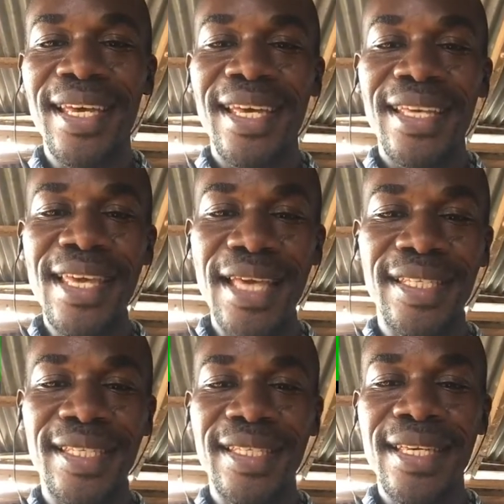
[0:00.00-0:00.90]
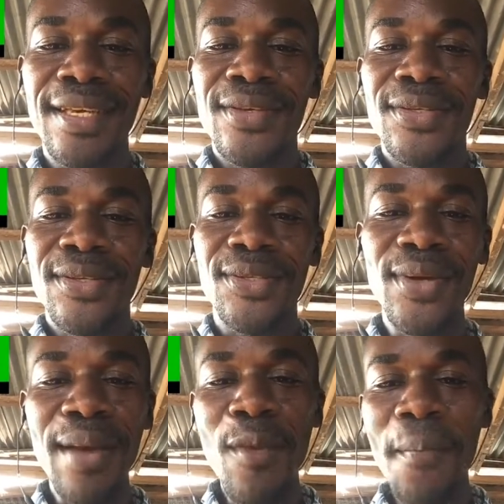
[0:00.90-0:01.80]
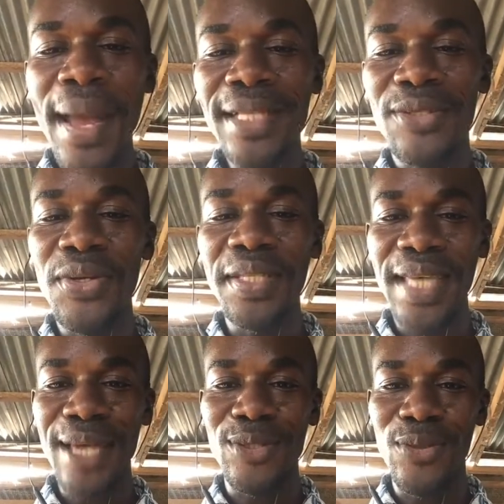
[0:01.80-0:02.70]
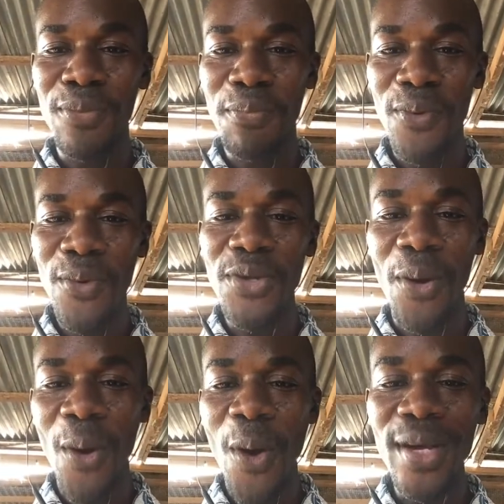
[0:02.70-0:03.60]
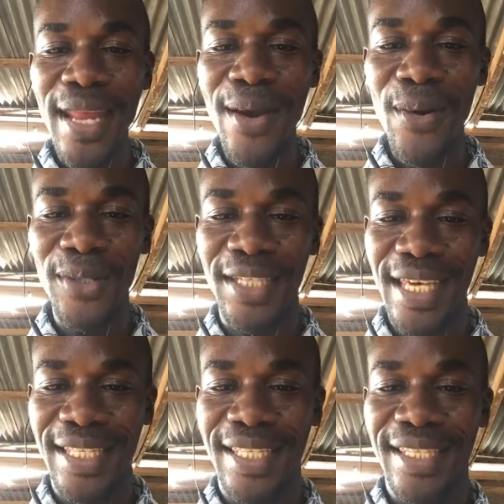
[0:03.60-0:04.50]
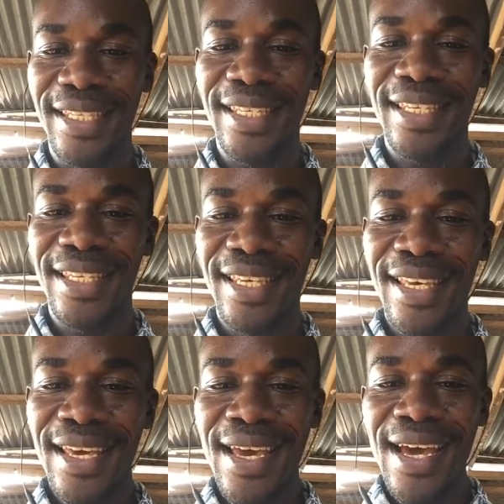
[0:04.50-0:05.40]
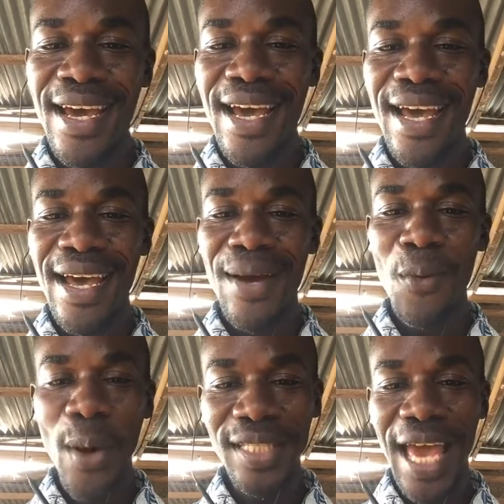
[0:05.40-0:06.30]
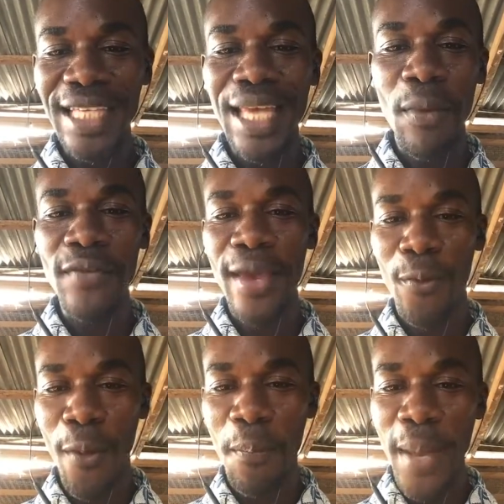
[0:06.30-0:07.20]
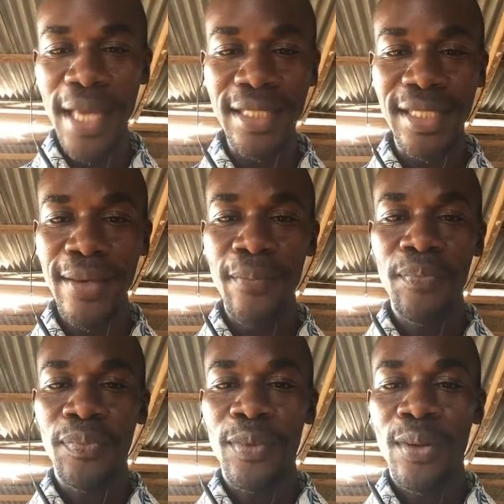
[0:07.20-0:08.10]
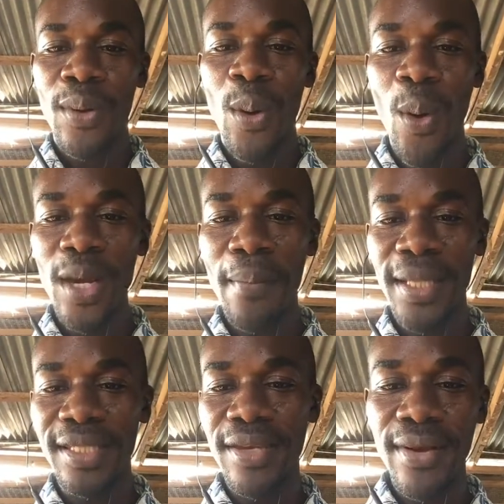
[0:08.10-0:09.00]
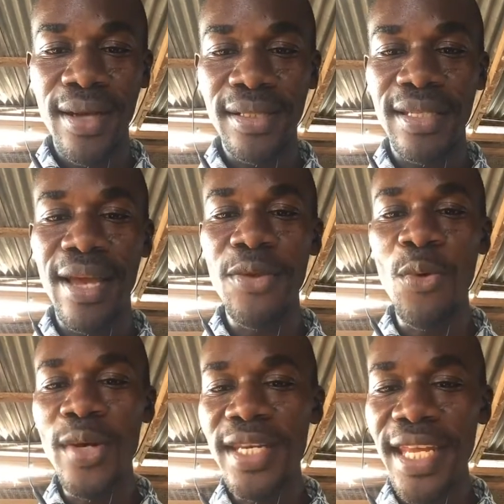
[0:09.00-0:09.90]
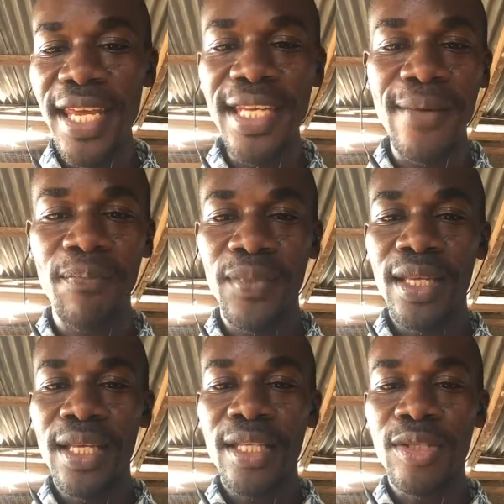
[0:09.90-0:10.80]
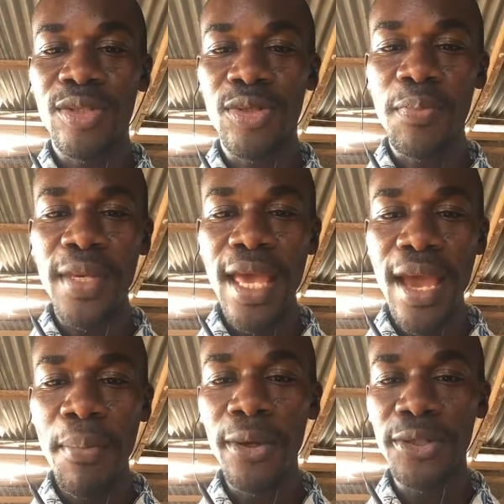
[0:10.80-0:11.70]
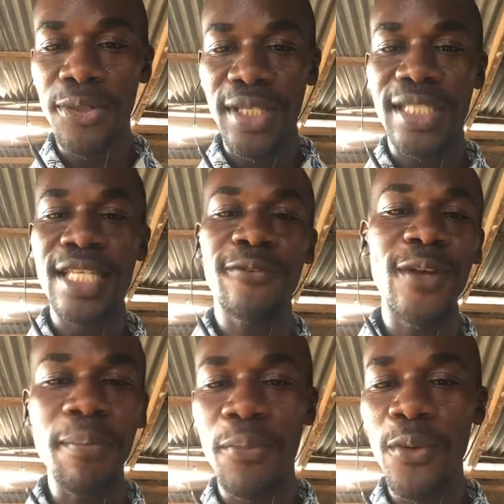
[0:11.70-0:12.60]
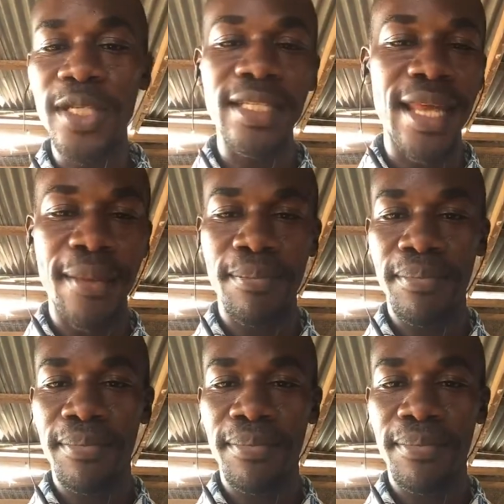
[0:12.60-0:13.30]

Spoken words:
Yes, so the moment you decide to brood your own day-old chicks, what are some of the equipment or the materials that you will need to be able to successfully brood them?